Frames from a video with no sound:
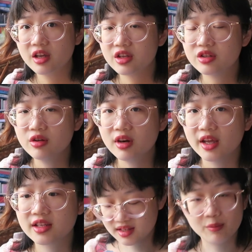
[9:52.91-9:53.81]
So
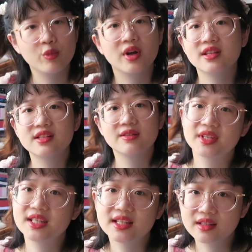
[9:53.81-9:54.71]
like someone's
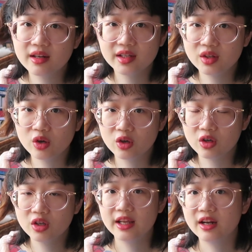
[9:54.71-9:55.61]

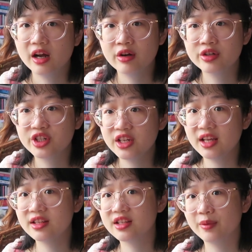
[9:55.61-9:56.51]
sister-in-law and how she
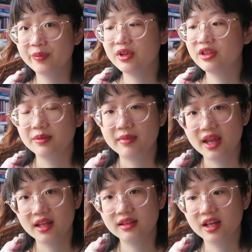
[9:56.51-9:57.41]
ends up with the
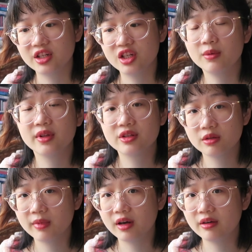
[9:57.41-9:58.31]
man that she wants to
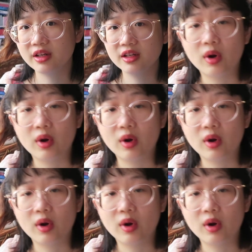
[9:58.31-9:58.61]
marry.